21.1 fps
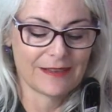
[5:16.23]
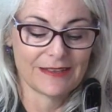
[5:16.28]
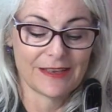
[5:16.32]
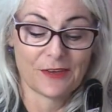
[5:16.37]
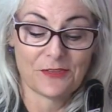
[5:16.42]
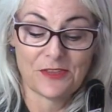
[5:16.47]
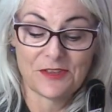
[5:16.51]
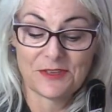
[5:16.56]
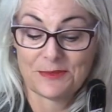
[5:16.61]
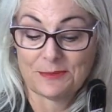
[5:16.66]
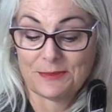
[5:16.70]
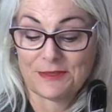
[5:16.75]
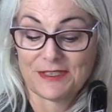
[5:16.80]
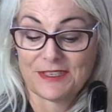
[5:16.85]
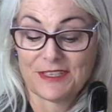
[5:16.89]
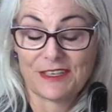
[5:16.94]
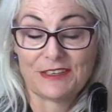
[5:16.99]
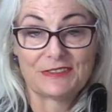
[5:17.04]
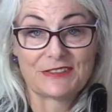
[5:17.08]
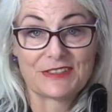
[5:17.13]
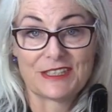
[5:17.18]
Now this was
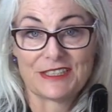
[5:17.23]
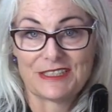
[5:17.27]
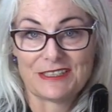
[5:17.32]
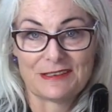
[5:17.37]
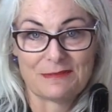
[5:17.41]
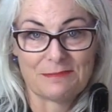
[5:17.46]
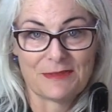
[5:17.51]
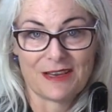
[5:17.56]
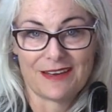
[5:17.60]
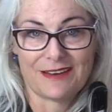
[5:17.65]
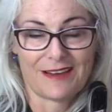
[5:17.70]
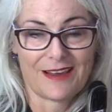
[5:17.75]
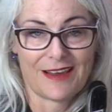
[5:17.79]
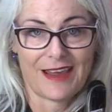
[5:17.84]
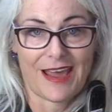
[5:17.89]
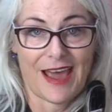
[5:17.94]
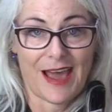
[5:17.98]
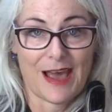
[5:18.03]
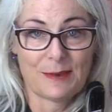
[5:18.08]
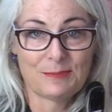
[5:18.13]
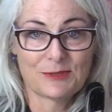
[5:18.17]
gifted to me and I
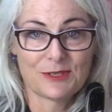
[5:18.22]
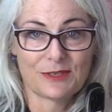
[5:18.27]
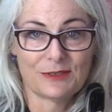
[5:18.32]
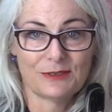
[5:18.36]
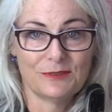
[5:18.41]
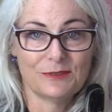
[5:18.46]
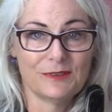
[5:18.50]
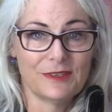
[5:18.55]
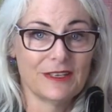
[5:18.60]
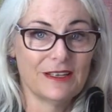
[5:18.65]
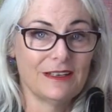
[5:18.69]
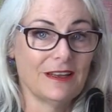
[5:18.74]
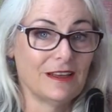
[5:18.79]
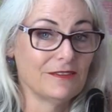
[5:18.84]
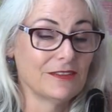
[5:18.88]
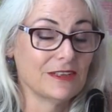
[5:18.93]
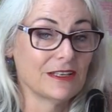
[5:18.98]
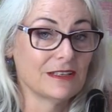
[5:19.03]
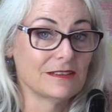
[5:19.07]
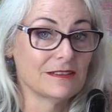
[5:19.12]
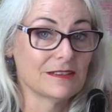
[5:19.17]
absolutely
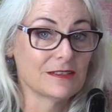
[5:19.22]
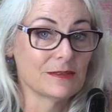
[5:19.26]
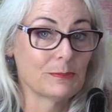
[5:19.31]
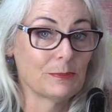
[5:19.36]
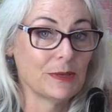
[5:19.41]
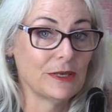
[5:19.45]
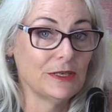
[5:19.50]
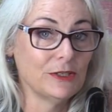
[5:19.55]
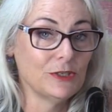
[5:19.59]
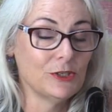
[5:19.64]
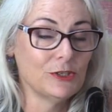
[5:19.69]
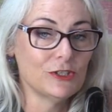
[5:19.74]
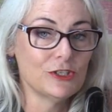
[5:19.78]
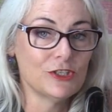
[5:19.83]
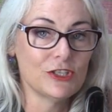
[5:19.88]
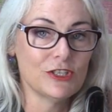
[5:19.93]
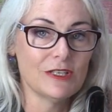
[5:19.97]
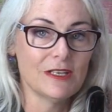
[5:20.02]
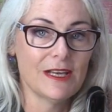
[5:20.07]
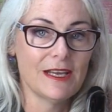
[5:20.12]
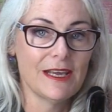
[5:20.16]
love it. It is a
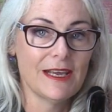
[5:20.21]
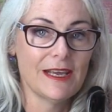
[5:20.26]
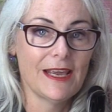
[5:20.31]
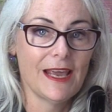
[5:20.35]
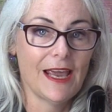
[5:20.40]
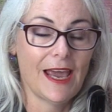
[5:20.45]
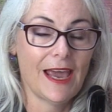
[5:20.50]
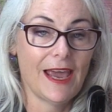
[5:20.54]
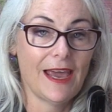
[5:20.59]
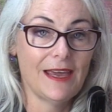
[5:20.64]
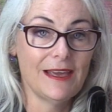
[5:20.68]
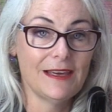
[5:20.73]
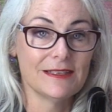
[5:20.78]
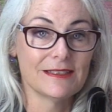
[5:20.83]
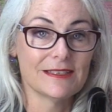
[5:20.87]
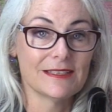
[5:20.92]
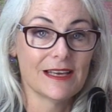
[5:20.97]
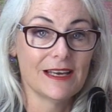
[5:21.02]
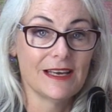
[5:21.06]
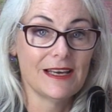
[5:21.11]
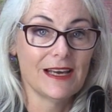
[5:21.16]
pincushion
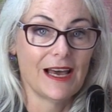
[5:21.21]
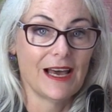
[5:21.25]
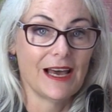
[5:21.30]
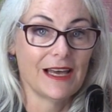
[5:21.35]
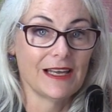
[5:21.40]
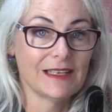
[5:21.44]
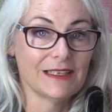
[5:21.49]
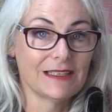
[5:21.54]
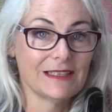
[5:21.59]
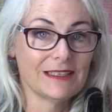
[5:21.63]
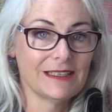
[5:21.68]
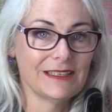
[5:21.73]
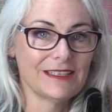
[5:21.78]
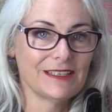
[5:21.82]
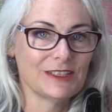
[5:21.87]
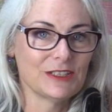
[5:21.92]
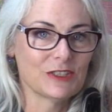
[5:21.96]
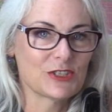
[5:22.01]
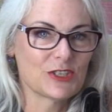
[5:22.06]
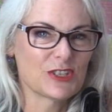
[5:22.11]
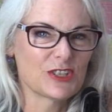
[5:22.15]
and a
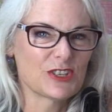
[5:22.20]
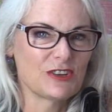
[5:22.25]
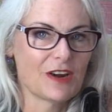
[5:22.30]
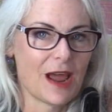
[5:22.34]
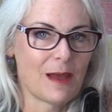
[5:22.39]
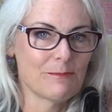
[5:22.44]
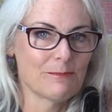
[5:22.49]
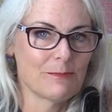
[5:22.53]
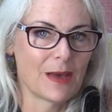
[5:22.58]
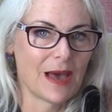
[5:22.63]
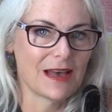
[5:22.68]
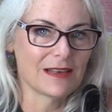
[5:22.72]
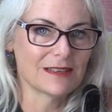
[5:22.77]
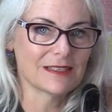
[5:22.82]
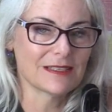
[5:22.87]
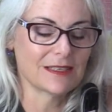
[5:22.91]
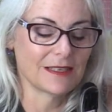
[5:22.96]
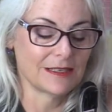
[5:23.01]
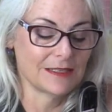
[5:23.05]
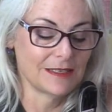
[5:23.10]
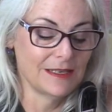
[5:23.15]
little scrap
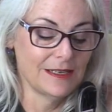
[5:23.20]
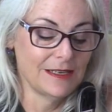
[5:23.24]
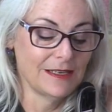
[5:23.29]
basket.